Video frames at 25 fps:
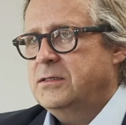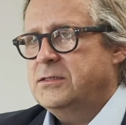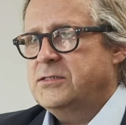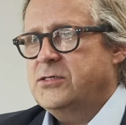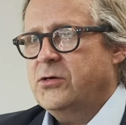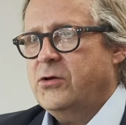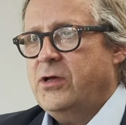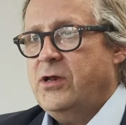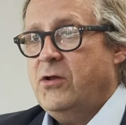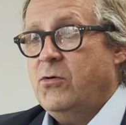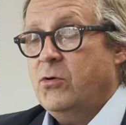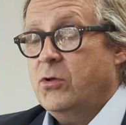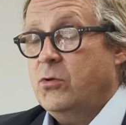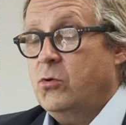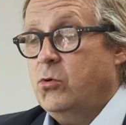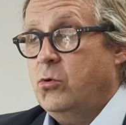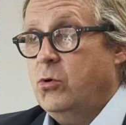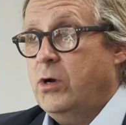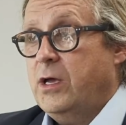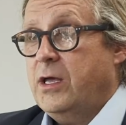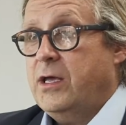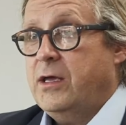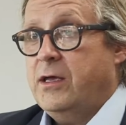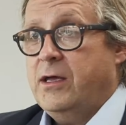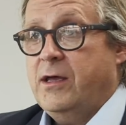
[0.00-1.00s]
So anyone
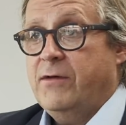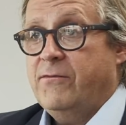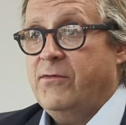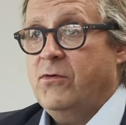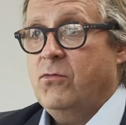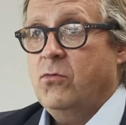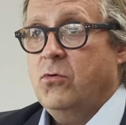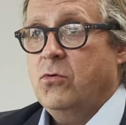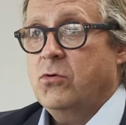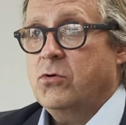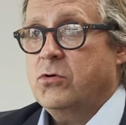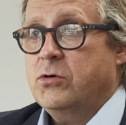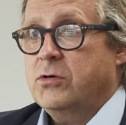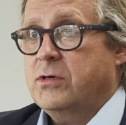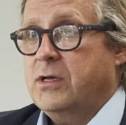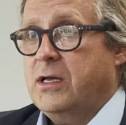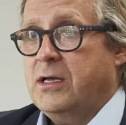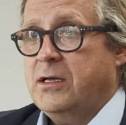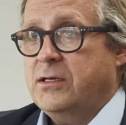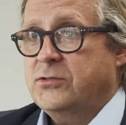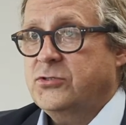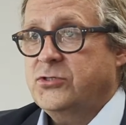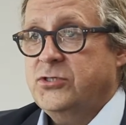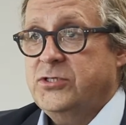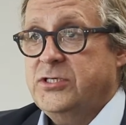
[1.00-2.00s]
who ever wore
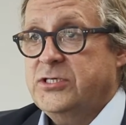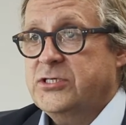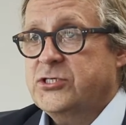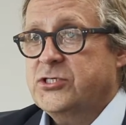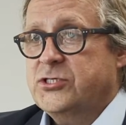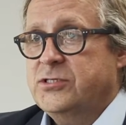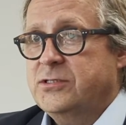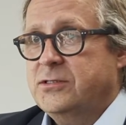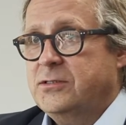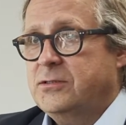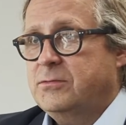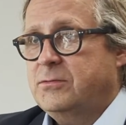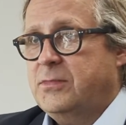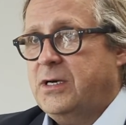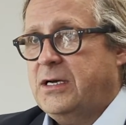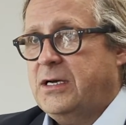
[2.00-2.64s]
a traditional